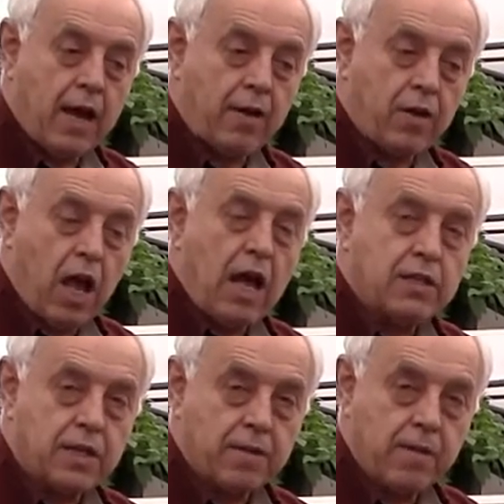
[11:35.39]

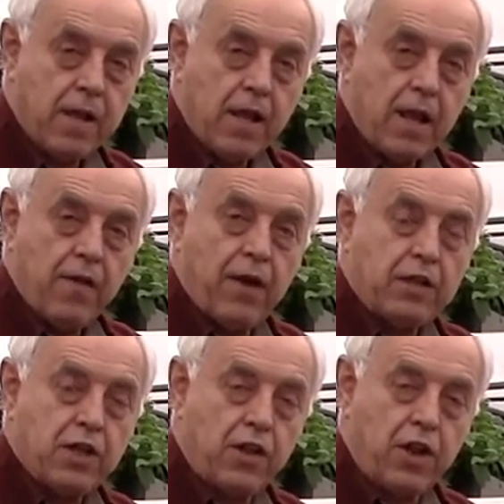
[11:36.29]
closet.
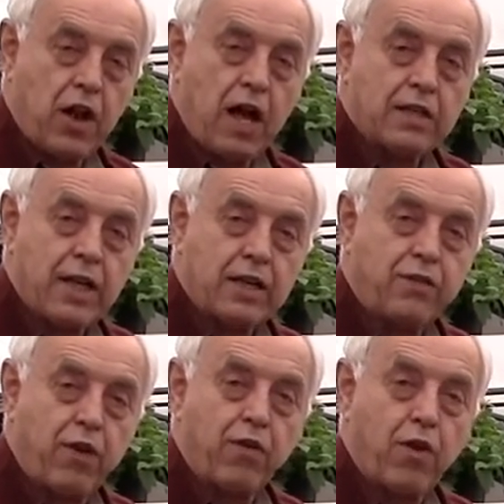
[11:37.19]
Eventually the closet gets
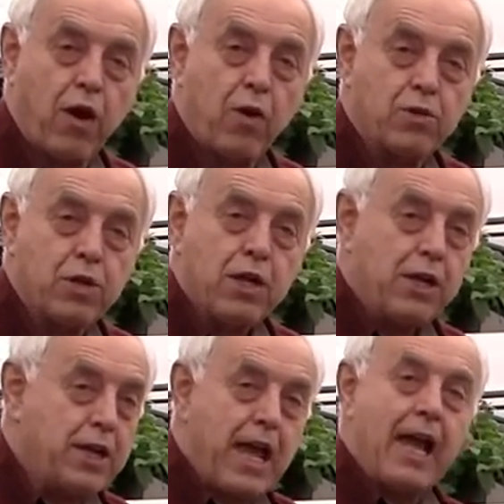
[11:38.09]
full of clothes,
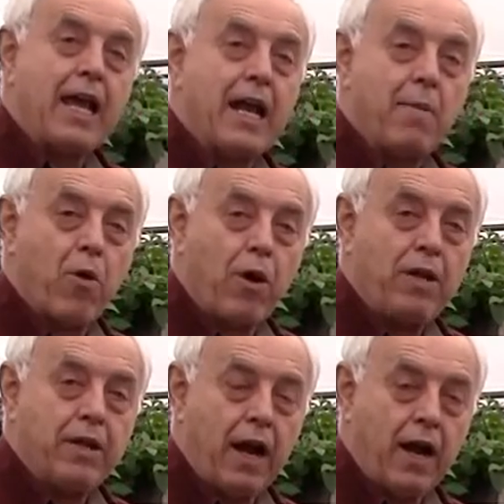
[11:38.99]
you can't get any more
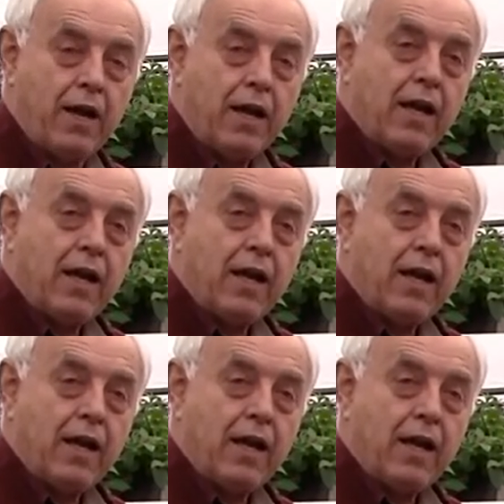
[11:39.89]
in there.